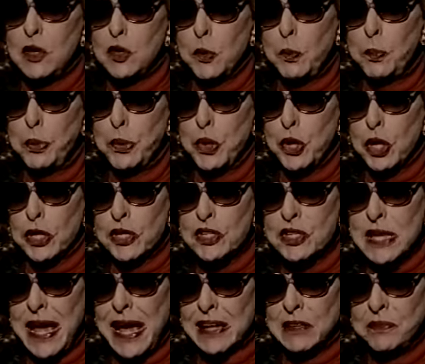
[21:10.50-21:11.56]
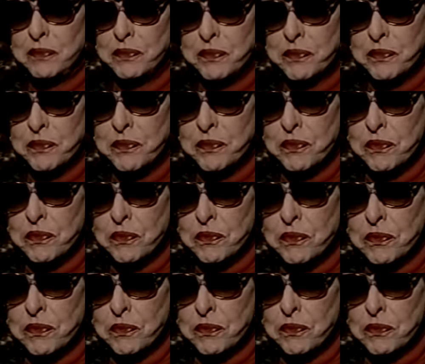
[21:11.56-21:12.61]
Delta Burke has had
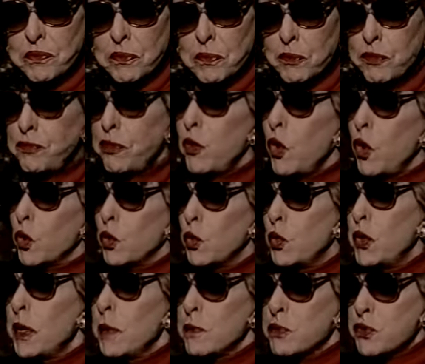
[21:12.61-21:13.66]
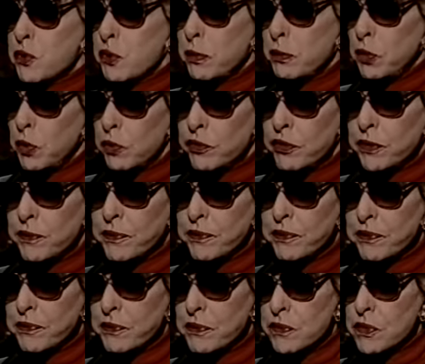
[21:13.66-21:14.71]
four ribs
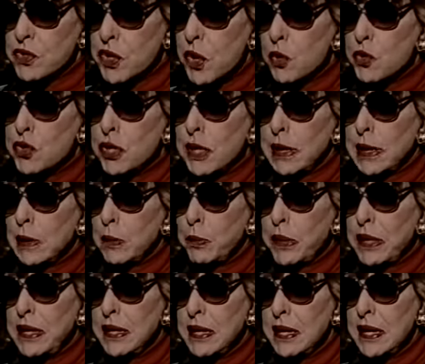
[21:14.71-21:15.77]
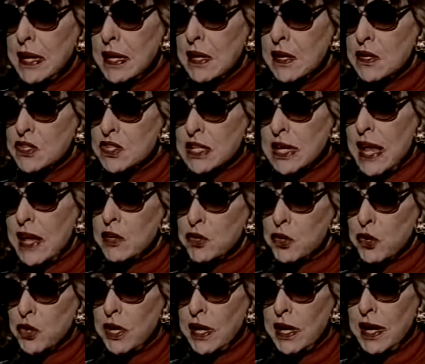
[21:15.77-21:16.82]
removed. Uh-huh. So she can be
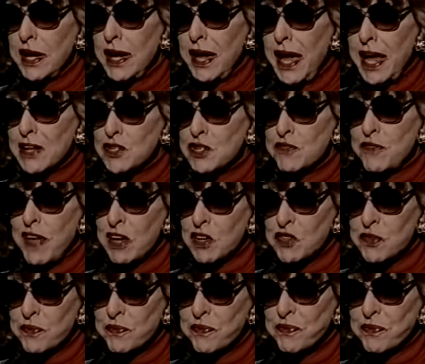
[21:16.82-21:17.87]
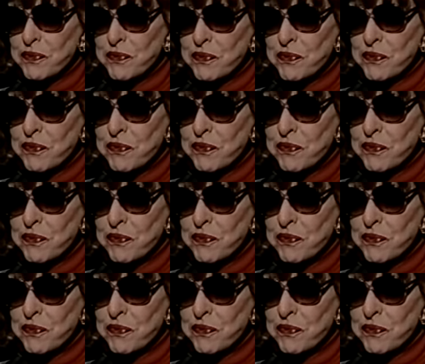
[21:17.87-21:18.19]
slender and svelte.